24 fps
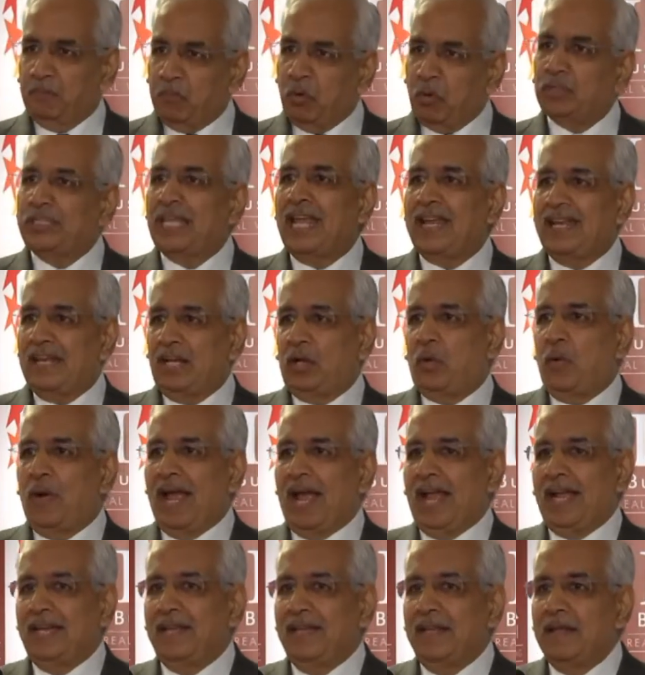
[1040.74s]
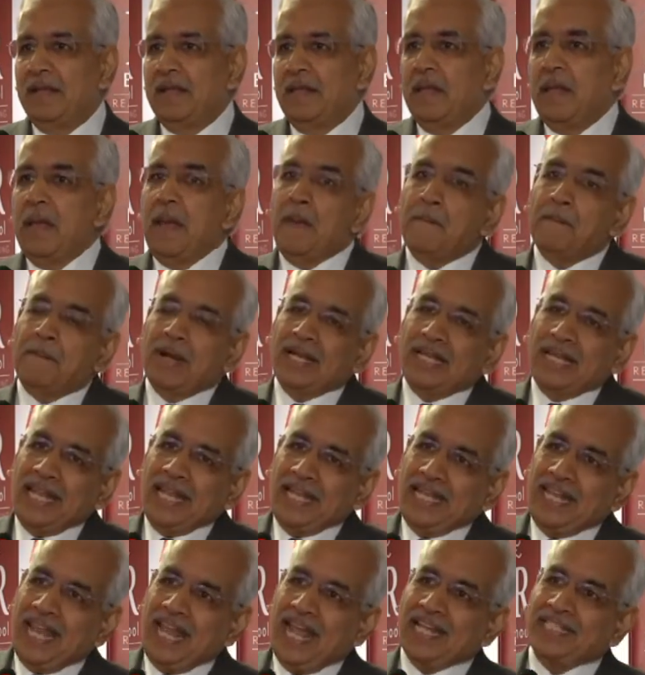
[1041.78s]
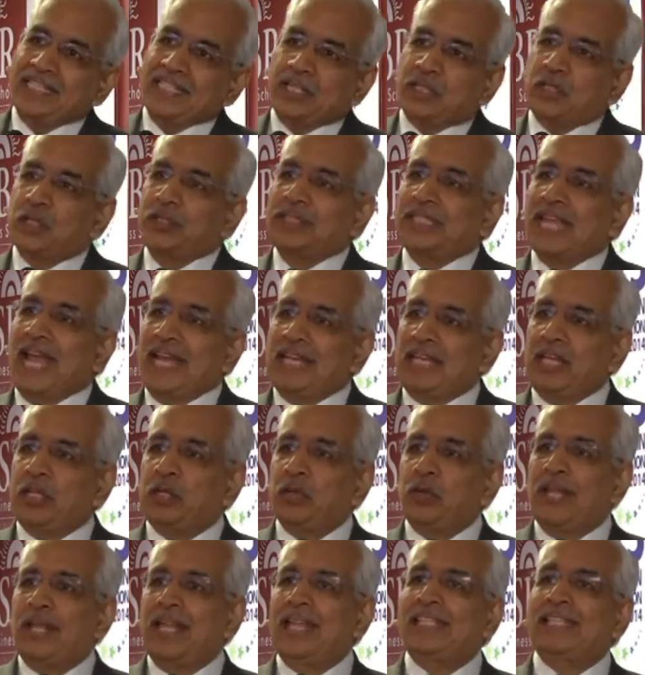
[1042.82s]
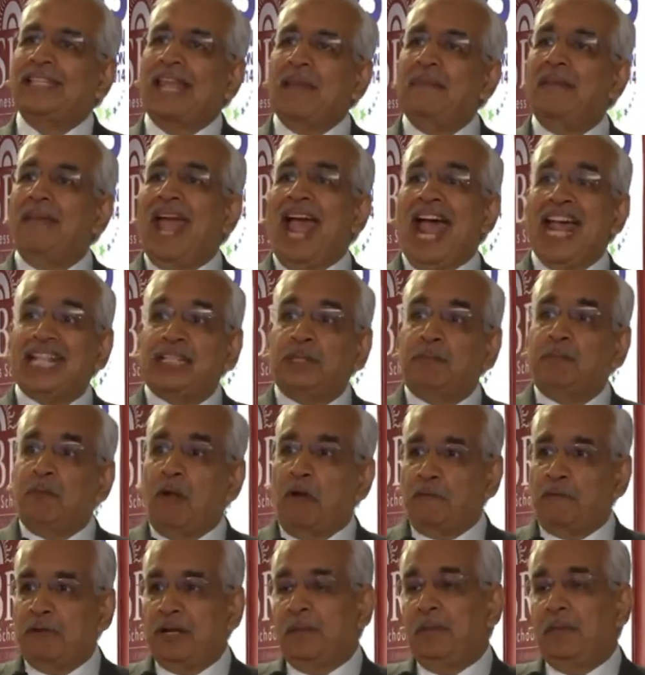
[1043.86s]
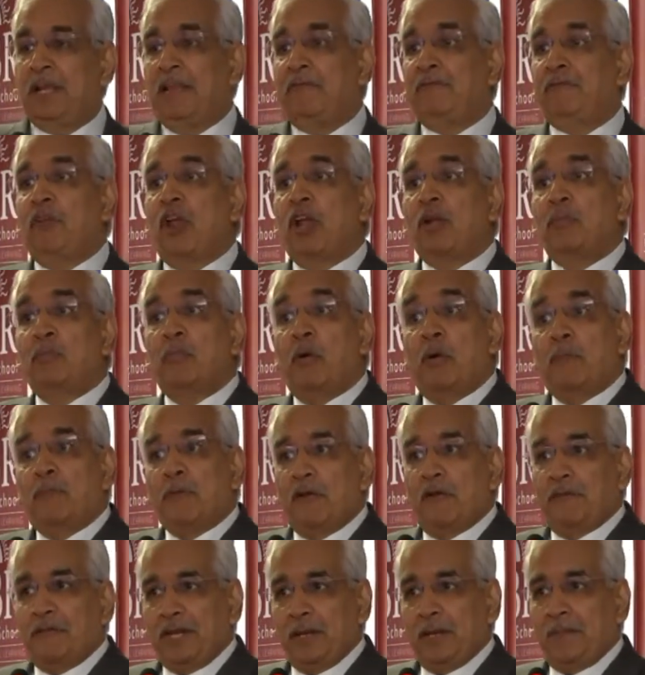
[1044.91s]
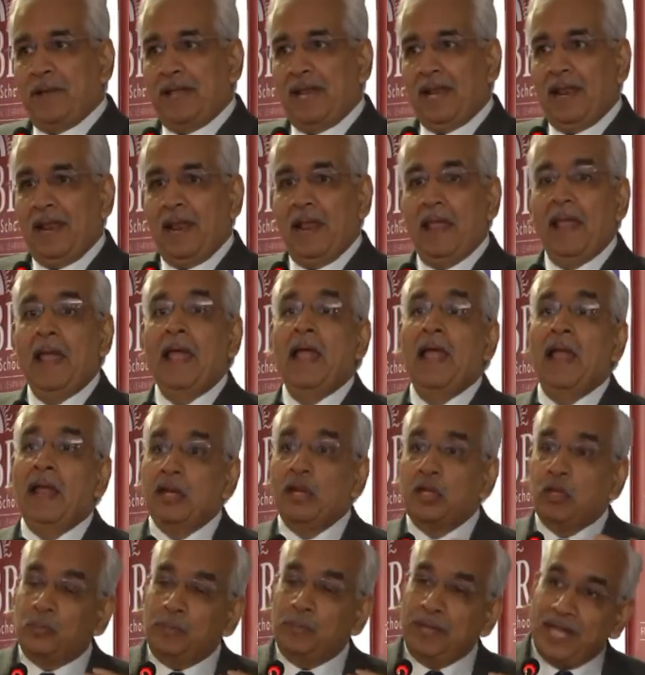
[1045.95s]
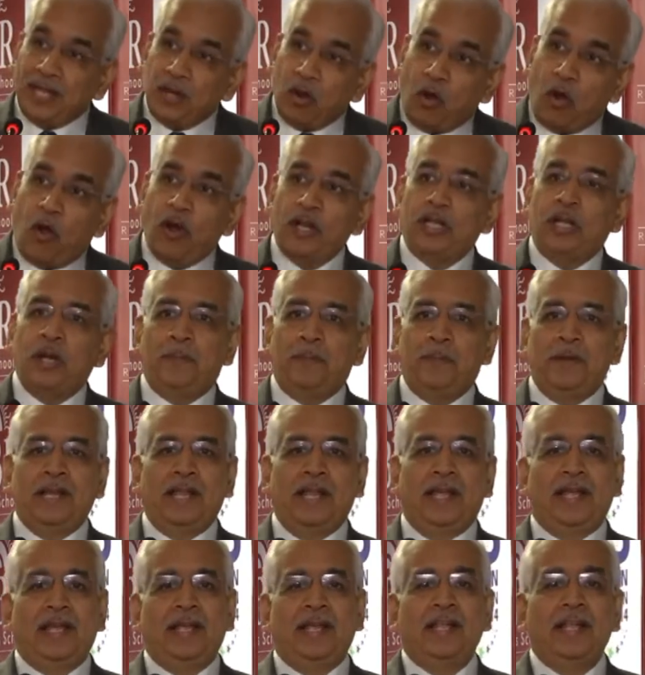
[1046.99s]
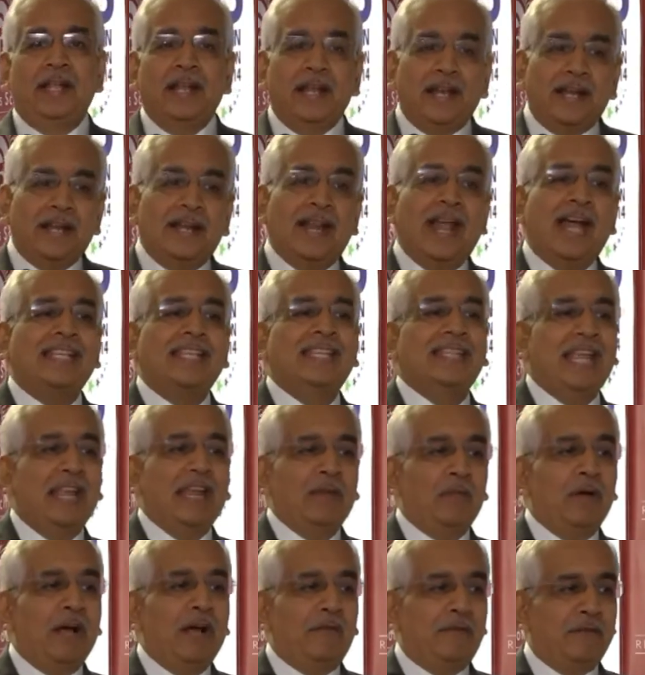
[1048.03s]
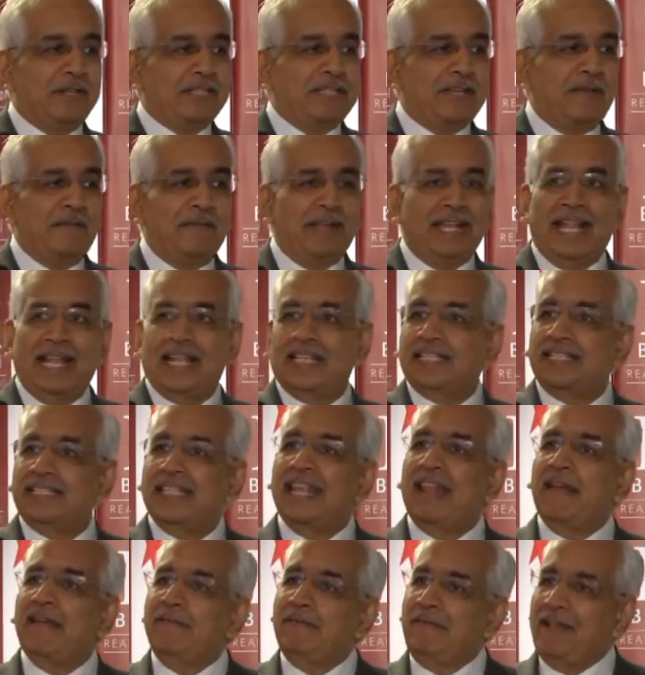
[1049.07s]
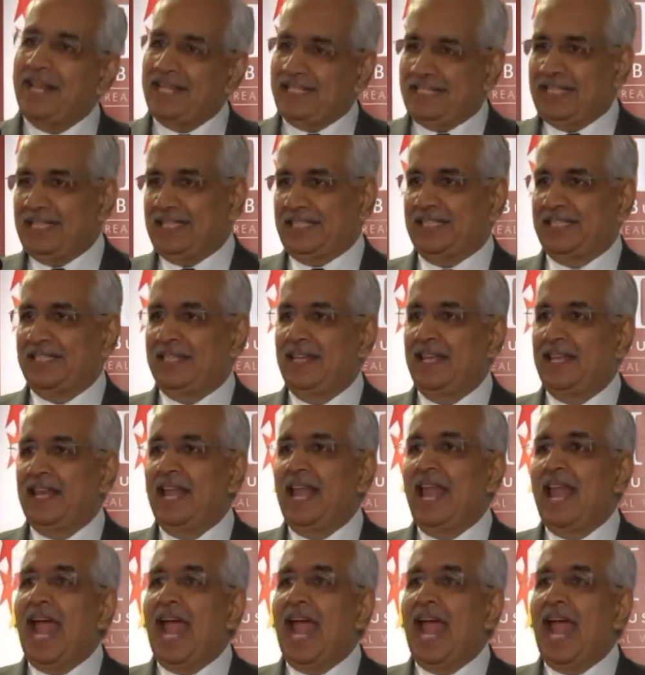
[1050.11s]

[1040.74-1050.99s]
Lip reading: Both are required. But India as a society today, it can be as profitable, if not more profitable, to be an entrepreneur rather than work for someone else. There are phases.